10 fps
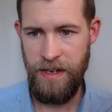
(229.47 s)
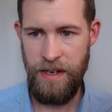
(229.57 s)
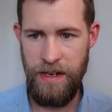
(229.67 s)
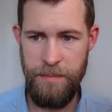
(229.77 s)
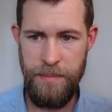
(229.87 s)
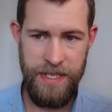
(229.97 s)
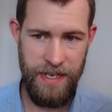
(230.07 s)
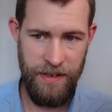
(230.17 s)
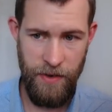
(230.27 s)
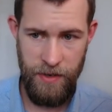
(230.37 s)

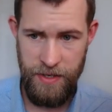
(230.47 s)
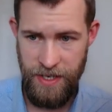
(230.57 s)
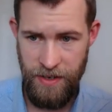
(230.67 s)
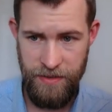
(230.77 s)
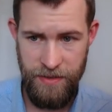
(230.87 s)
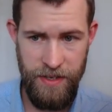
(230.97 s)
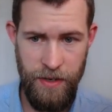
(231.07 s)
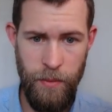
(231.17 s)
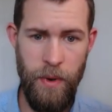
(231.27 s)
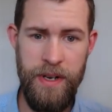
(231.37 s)
particularly focusing on,
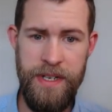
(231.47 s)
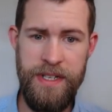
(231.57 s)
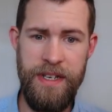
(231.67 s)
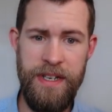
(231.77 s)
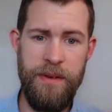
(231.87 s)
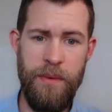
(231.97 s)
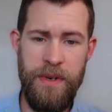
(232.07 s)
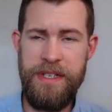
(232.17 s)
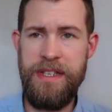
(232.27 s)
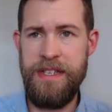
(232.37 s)
what is the
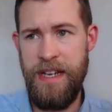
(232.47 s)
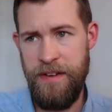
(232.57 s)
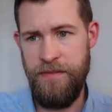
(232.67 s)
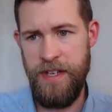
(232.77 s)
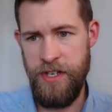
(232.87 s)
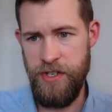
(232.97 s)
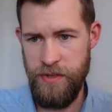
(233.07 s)
safety issue.